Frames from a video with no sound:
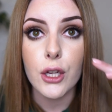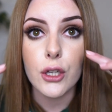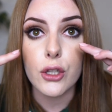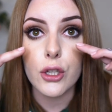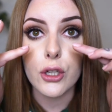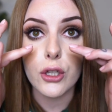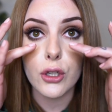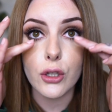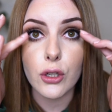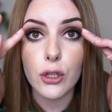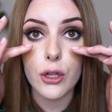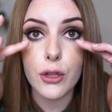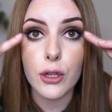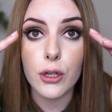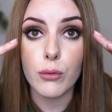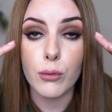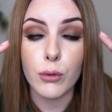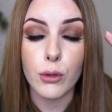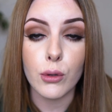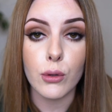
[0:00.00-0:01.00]
just on
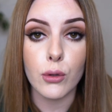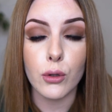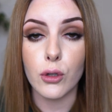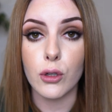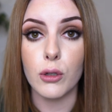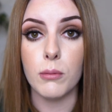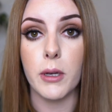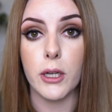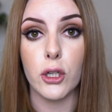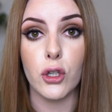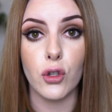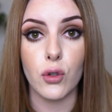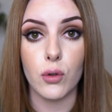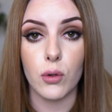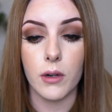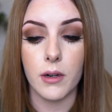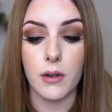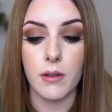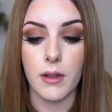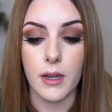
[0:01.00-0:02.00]
the root to make
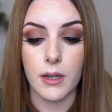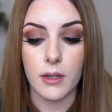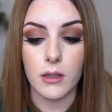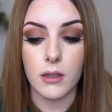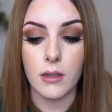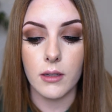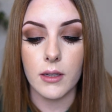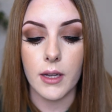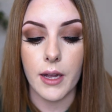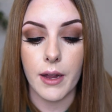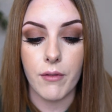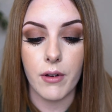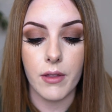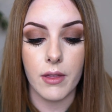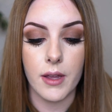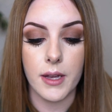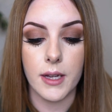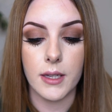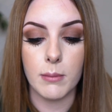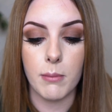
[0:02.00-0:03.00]
sure that
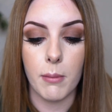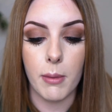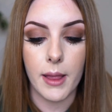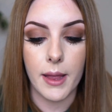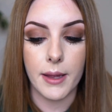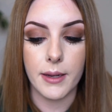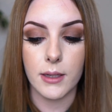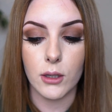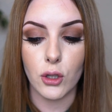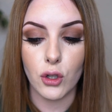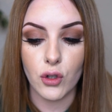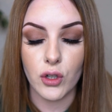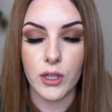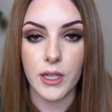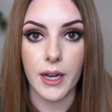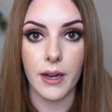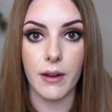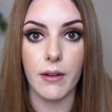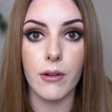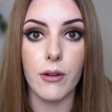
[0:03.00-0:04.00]
everything is blended
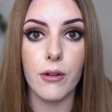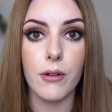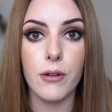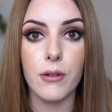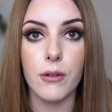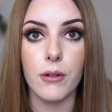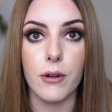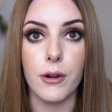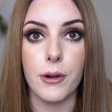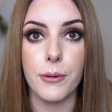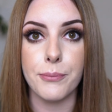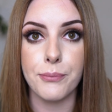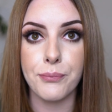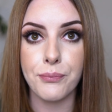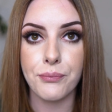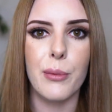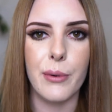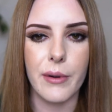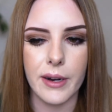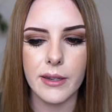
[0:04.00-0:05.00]
together or
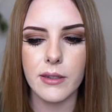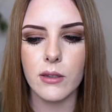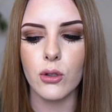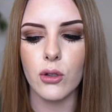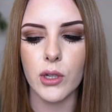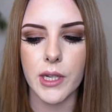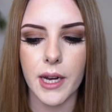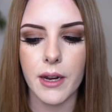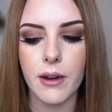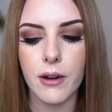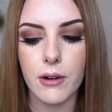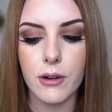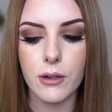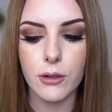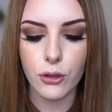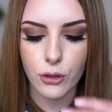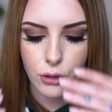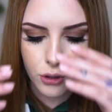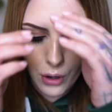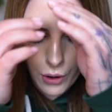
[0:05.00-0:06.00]
pressed together,
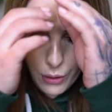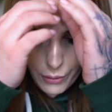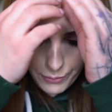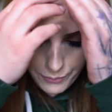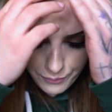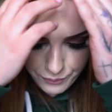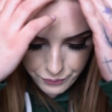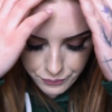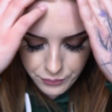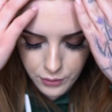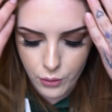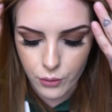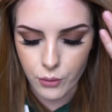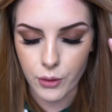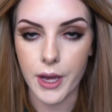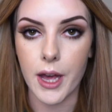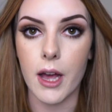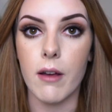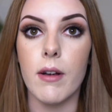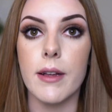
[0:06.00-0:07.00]
so
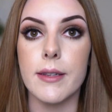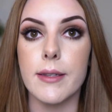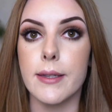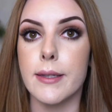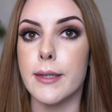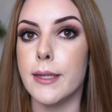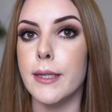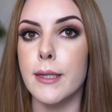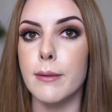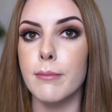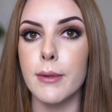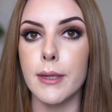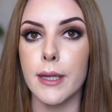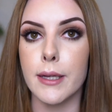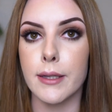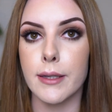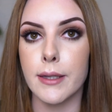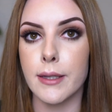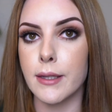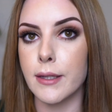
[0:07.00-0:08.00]
you have a
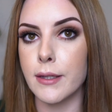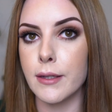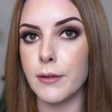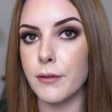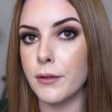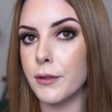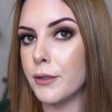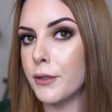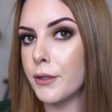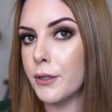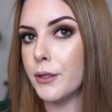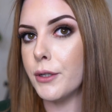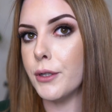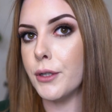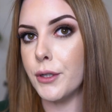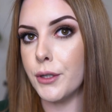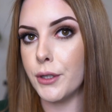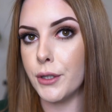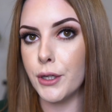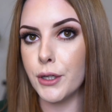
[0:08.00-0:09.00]
seamless
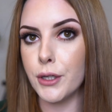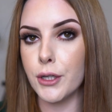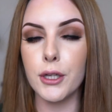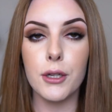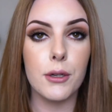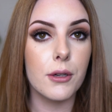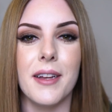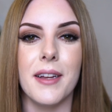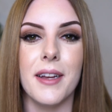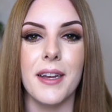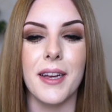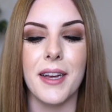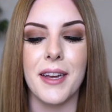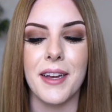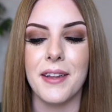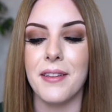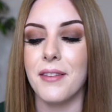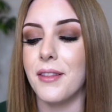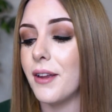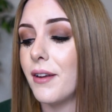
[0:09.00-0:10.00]
look.
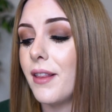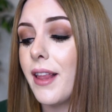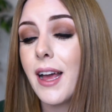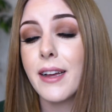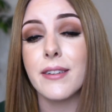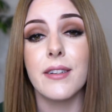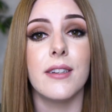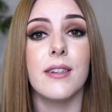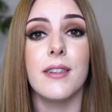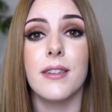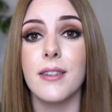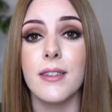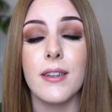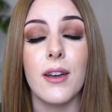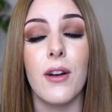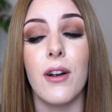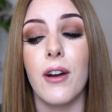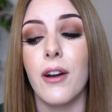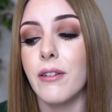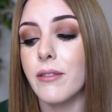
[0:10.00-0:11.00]
The lashes
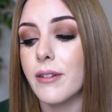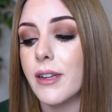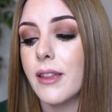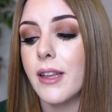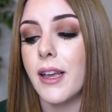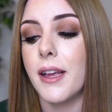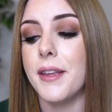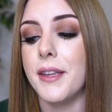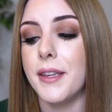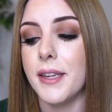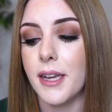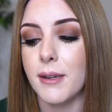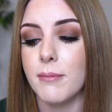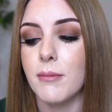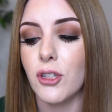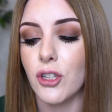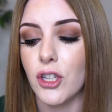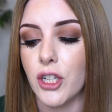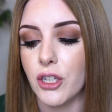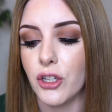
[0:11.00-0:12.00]
are really a game
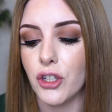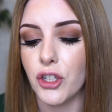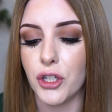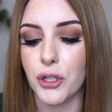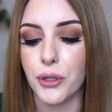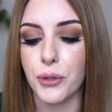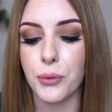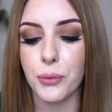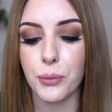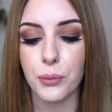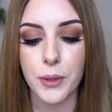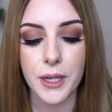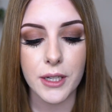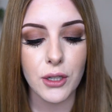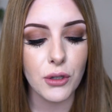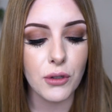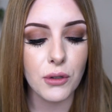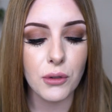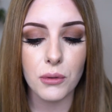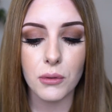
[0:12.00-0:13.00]
changer. When
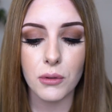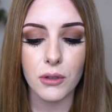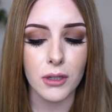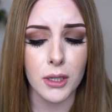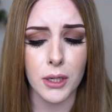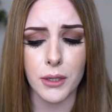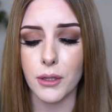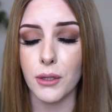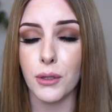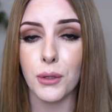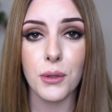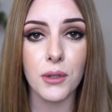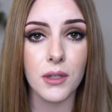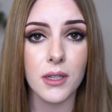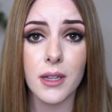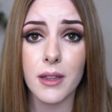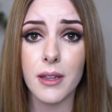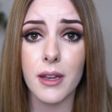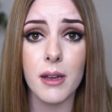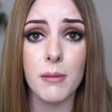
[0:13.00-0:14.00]
you started
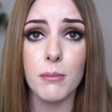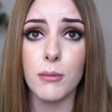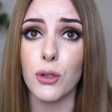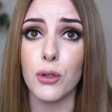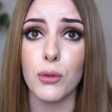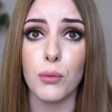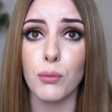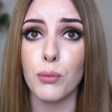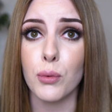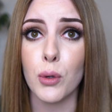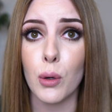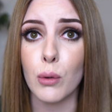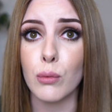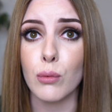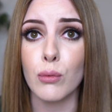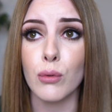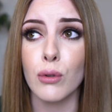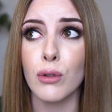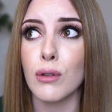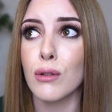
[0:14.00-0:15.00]
using them, you
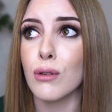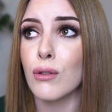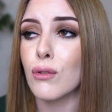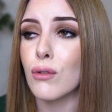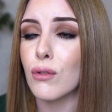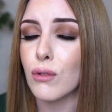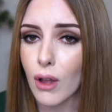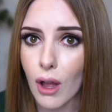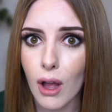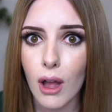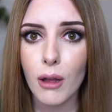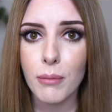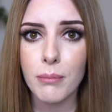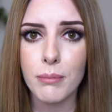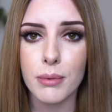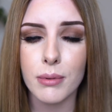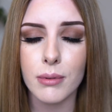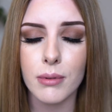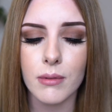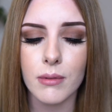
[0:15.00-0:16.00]
won't stop.